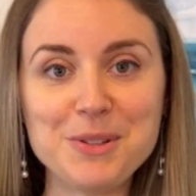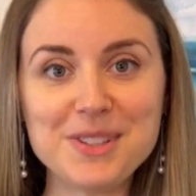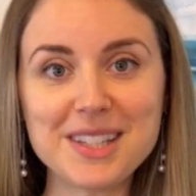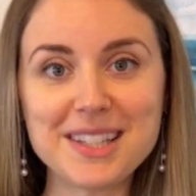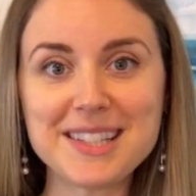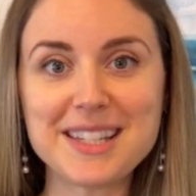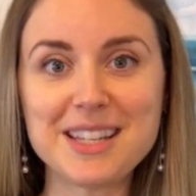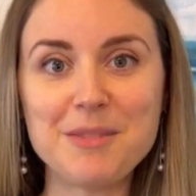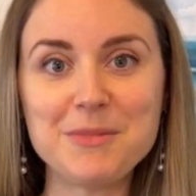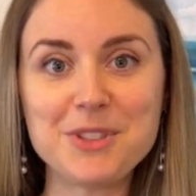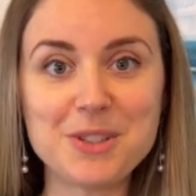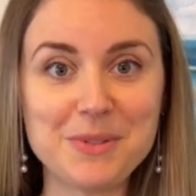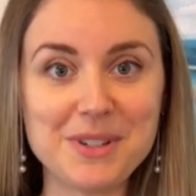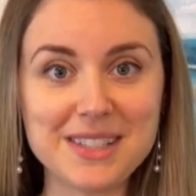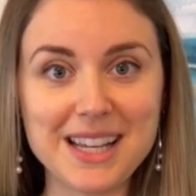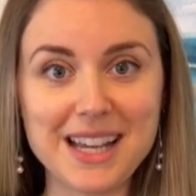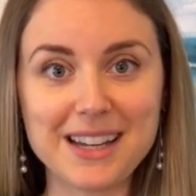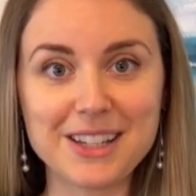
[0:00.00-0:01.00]
system to
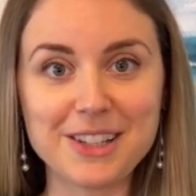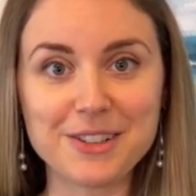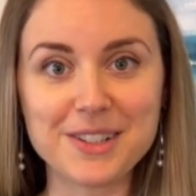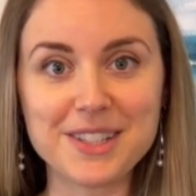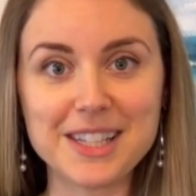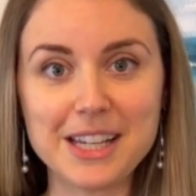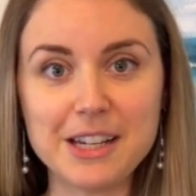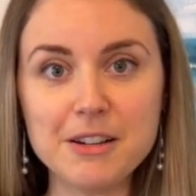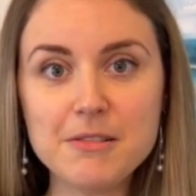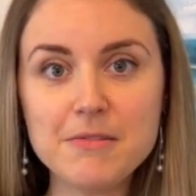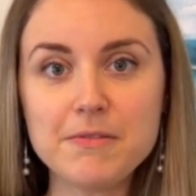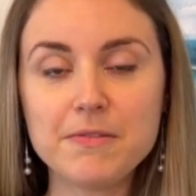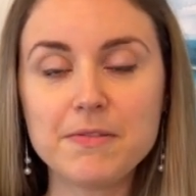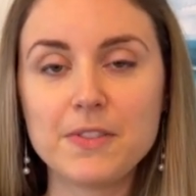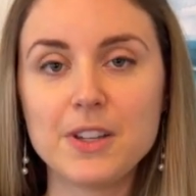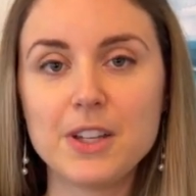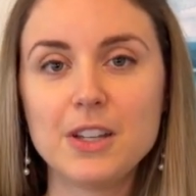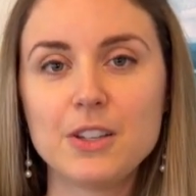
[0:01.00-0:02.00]
attack yourself,
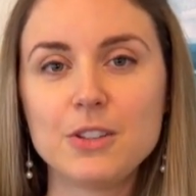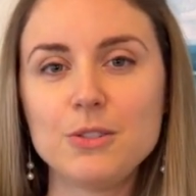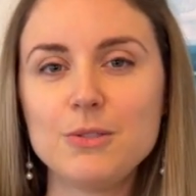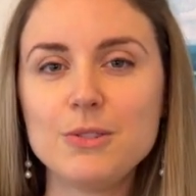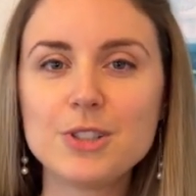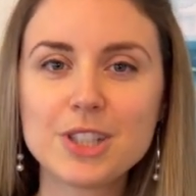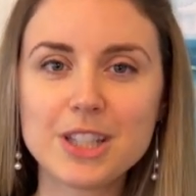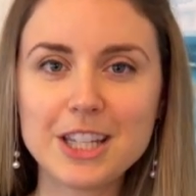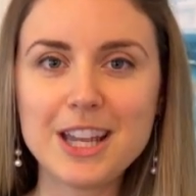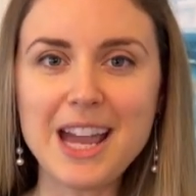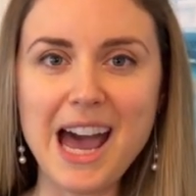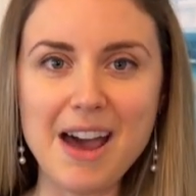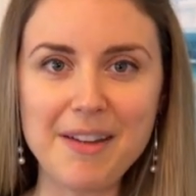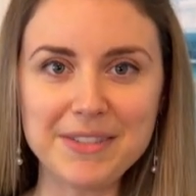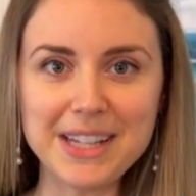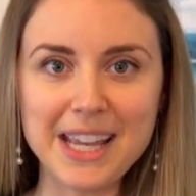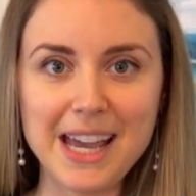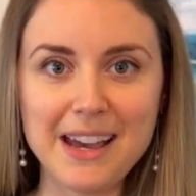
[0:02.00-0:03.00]
usually you
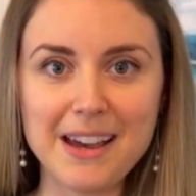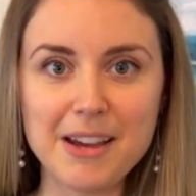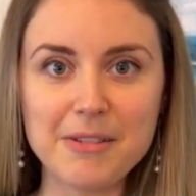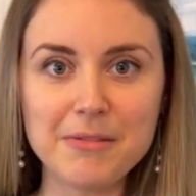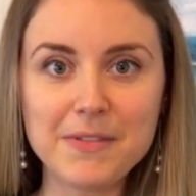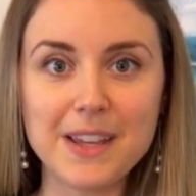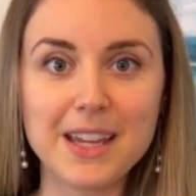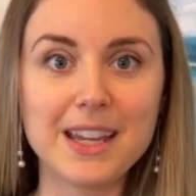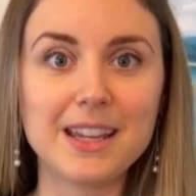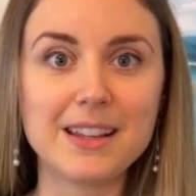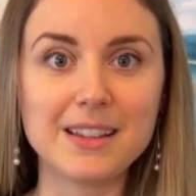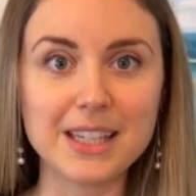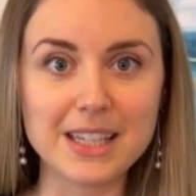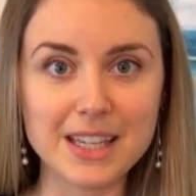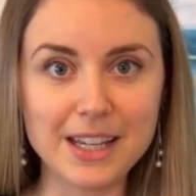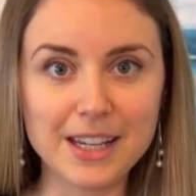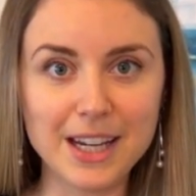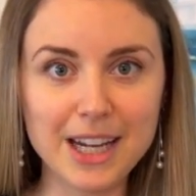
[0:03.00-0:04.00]
have to have a
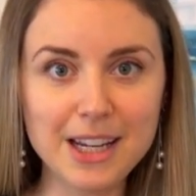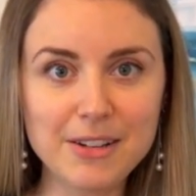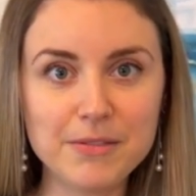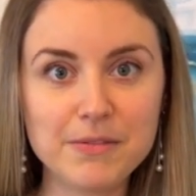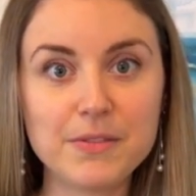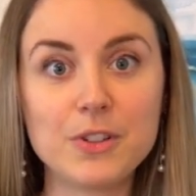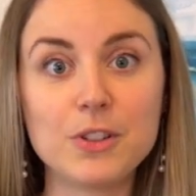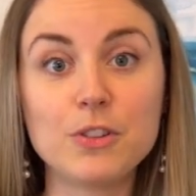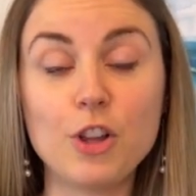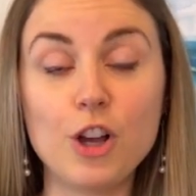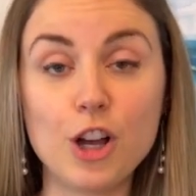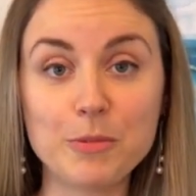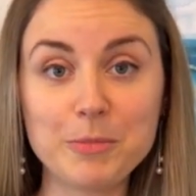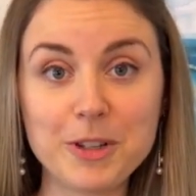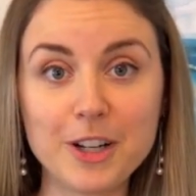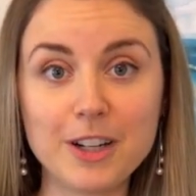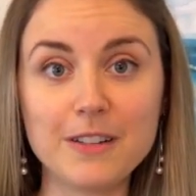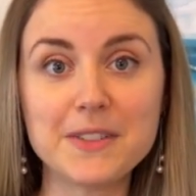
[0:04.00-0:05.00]
leaky gut for a long
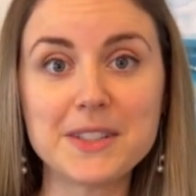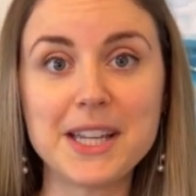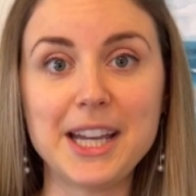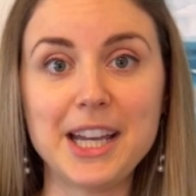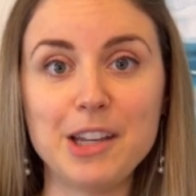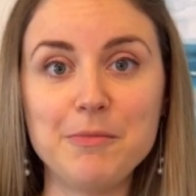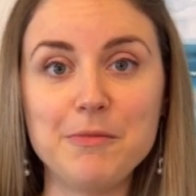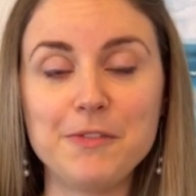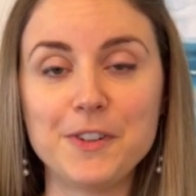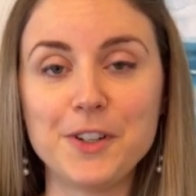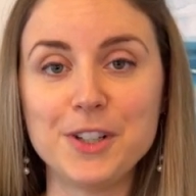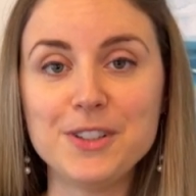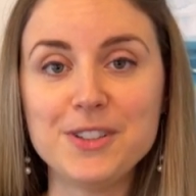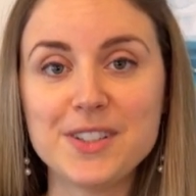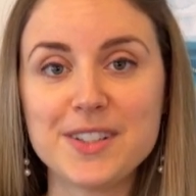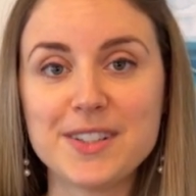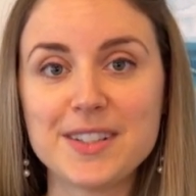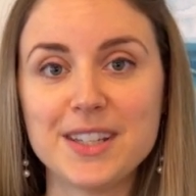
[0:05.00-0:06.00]
period of time
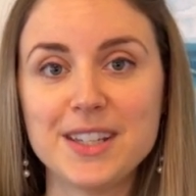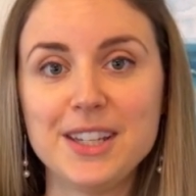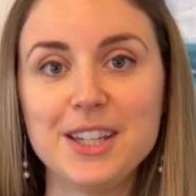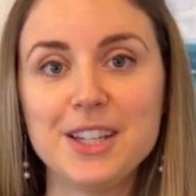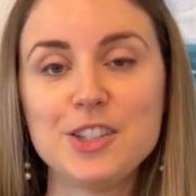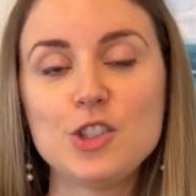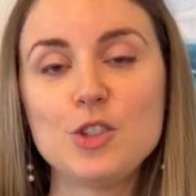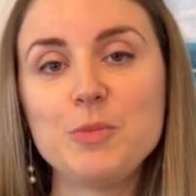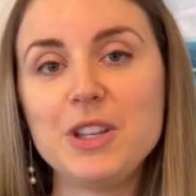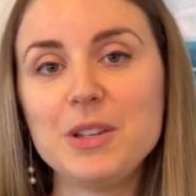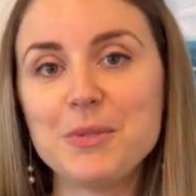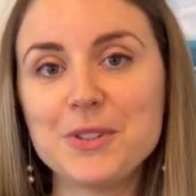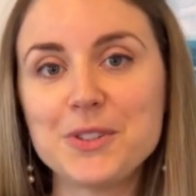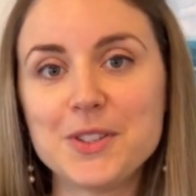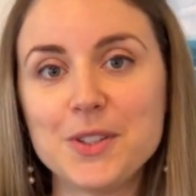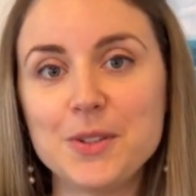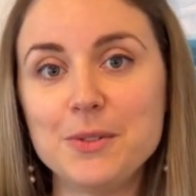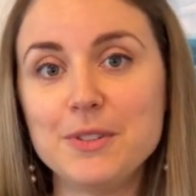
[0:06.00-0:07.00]
first to be able
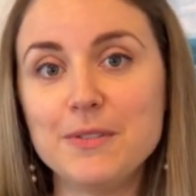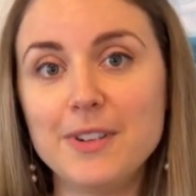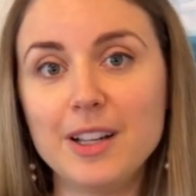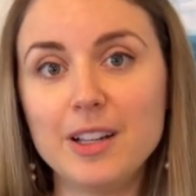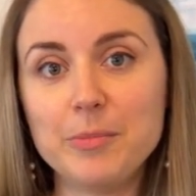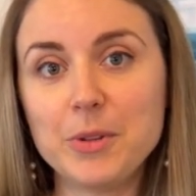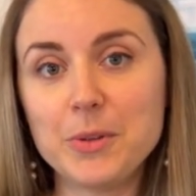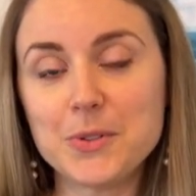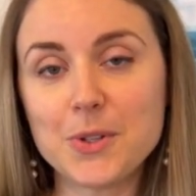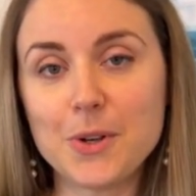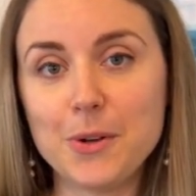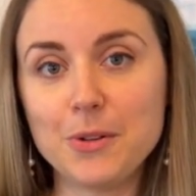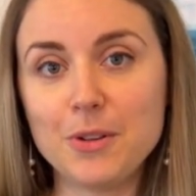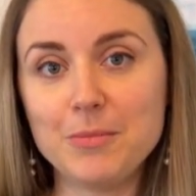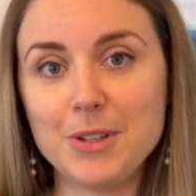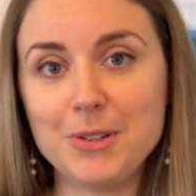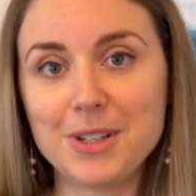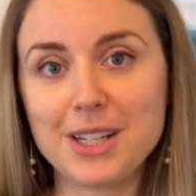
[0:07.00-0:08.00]
to develop those
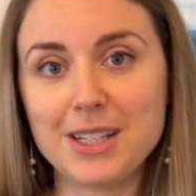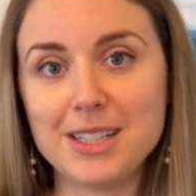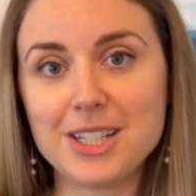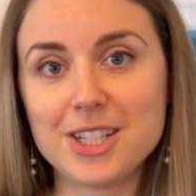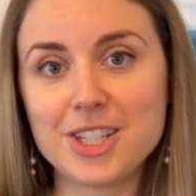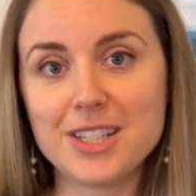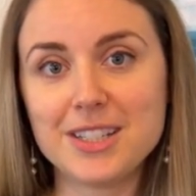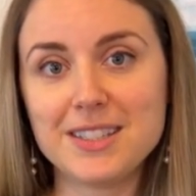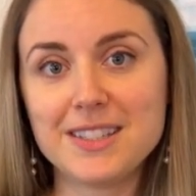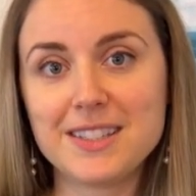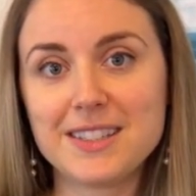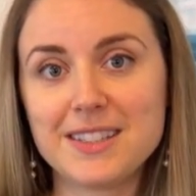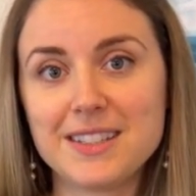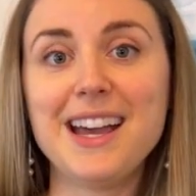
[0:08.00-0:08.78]
autoimmune conditions.